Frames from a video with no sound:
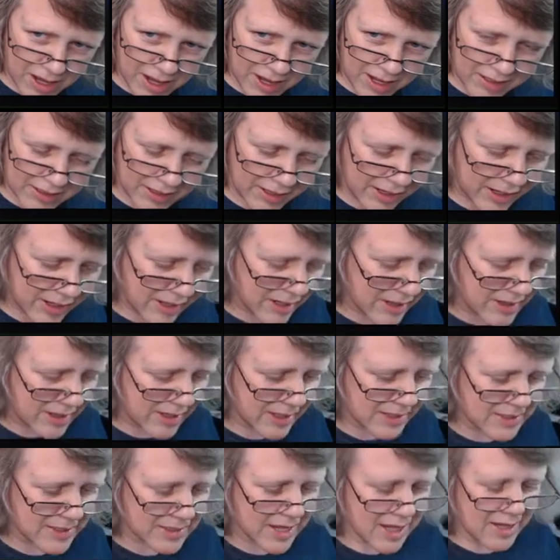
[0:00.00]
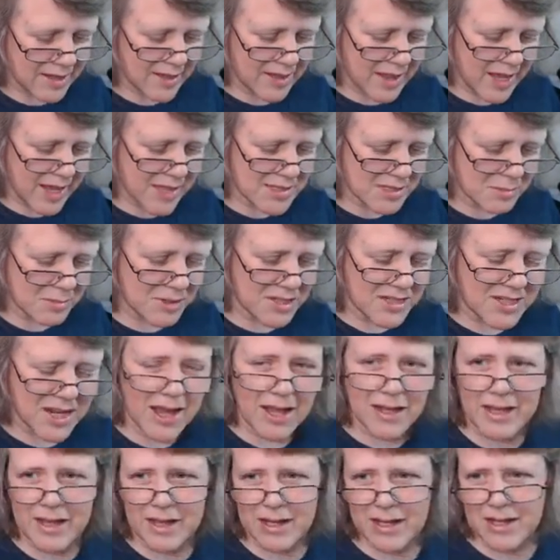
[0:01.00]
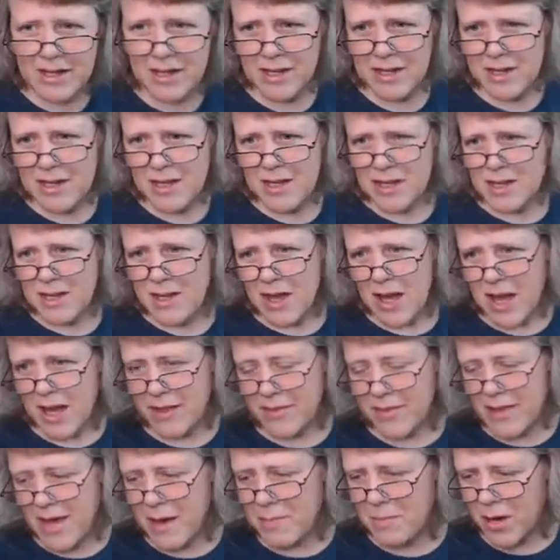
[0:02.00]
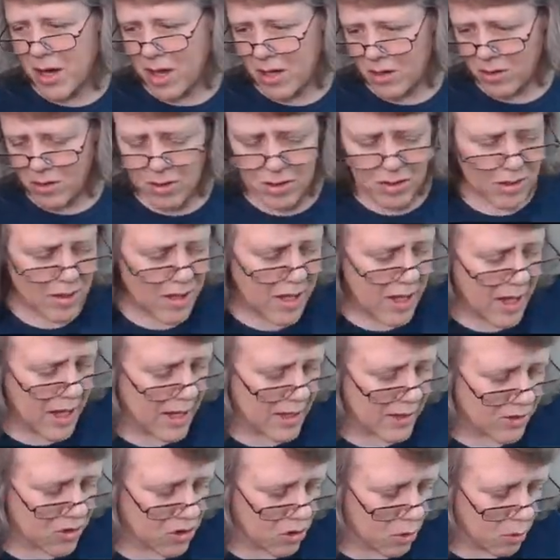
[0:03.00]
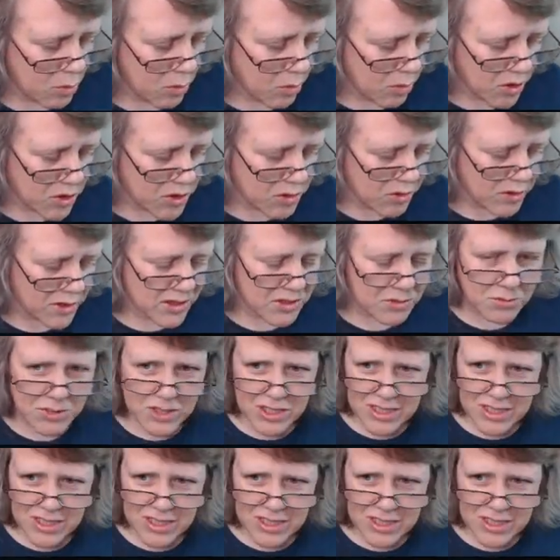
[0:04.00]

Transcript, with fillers: highlight and that's that's a metallic on that model and so what we're doing is we're